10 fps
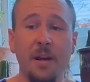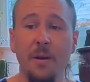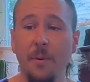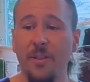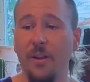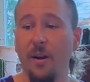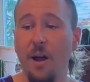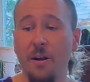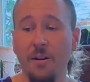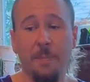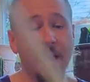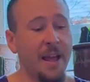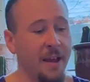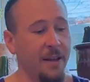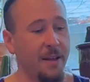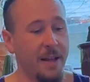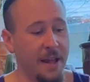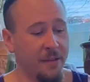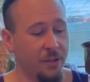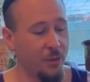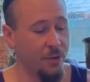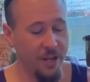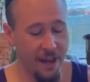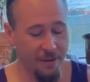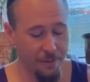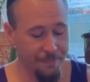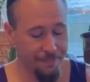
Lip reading: with the longer blade and the shorter handle.